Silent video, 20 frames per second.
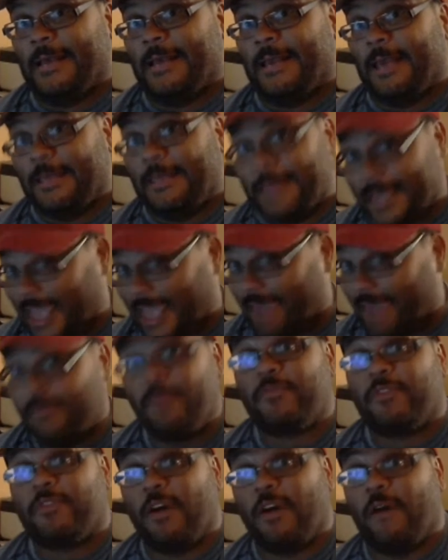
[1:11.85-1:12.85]
And they gave
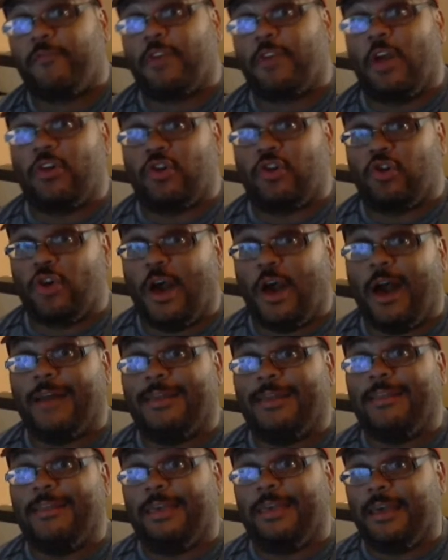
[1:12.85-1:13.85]
themselves a shot
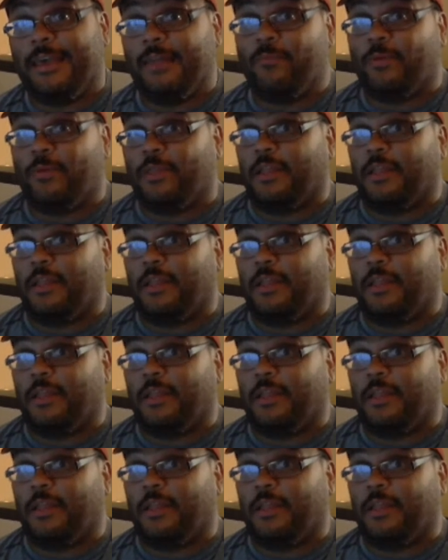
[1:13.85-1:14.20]
in the end with